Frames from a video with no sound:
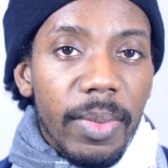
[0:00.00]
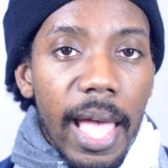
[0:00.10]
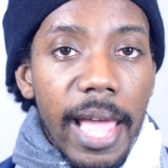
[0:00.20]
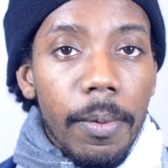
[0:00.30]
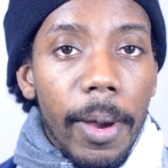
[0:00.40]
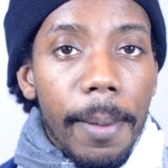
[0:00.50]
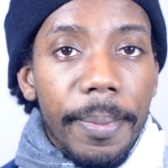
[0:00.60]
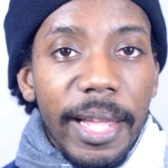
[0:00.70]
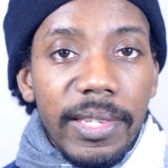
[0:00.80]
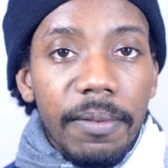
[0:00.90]
Anyway,
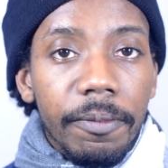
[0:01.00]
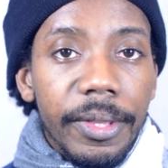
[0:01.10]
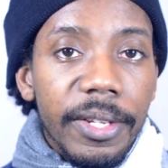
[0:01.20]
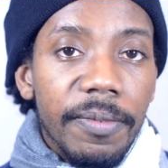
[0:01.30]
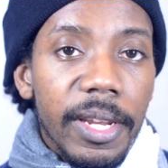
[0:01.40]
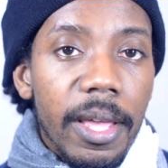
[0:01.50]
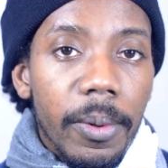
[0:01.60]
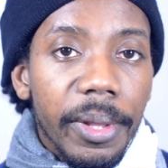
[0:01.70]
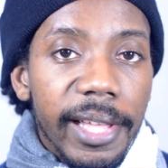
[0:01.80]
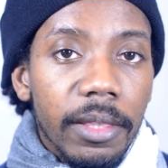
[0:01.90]
that's it for this video.
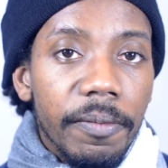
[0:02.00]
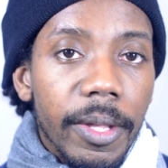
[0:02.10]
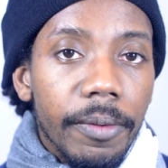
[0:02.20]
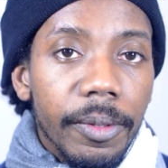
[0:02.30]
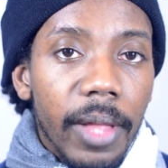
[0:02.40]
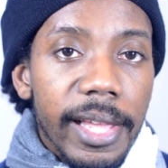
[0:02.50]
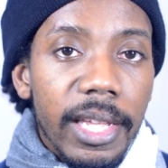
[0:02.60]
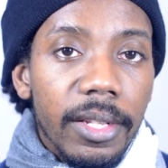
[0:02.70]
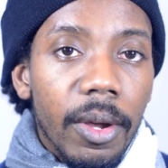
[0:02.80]
Like the video if you like it.